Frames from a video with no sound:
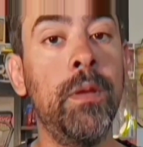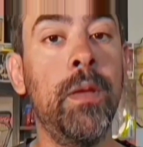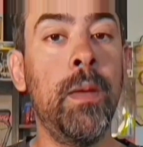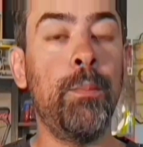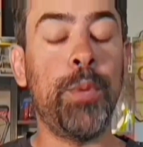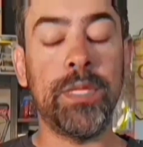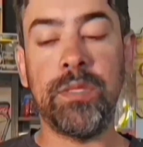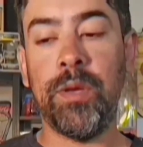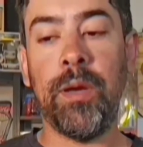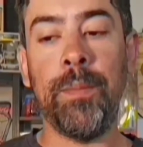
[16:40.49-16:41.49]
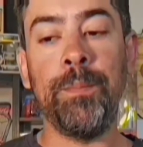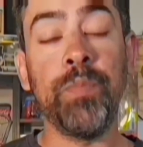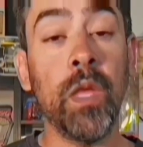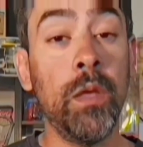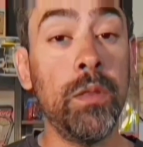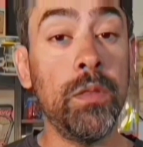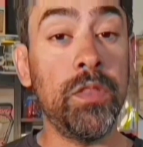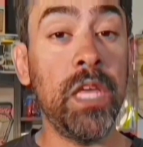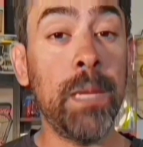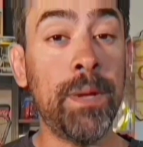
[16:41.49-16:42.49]
But the thing
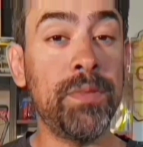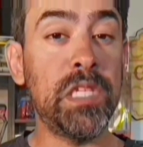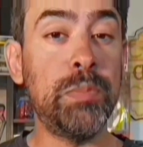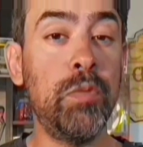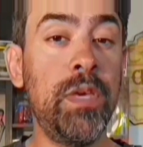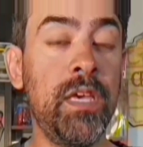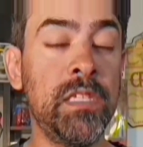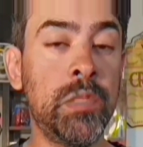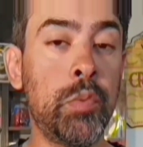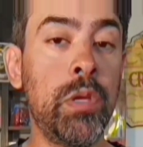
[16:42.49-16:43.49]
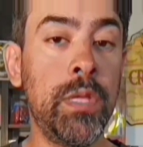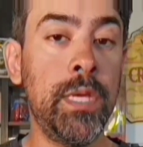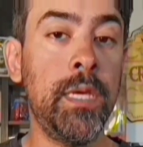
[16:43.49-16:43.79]
about this movie is really